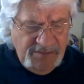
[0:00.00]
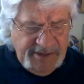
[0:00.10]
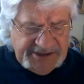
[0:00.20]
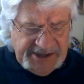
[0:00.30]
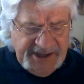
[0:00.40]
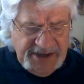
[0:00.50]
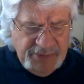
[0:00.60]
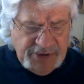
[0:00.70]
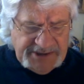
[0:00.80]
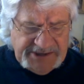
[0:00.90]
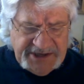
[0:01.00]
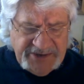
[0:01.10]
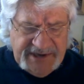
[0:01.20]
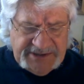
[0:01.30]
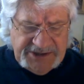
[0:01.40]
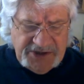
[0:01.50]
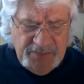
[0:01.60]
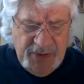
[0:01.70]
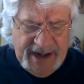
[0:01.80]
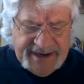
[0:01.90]
"Misty then put her cigarettes in
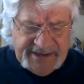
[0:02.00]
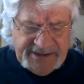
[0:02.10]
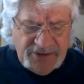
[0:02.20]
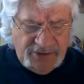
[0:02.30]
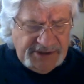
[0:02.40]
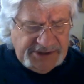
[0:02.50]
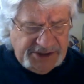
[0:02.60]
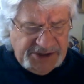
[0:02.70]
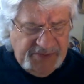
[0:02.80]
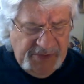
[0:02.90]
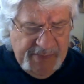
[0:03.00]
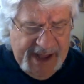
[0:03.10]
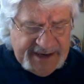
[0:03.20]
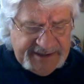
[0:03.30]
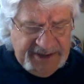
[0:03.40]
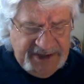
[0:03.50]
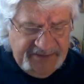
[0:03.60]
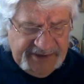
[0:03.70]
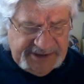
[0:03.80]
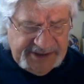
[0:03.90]
her pocket and told us that she'd be back in the
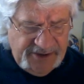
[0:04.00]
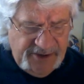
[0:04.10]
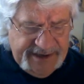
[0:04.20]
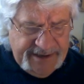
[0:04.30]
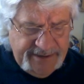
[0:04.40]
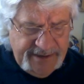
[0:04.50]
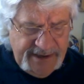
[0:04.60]
evening," said Lloyd.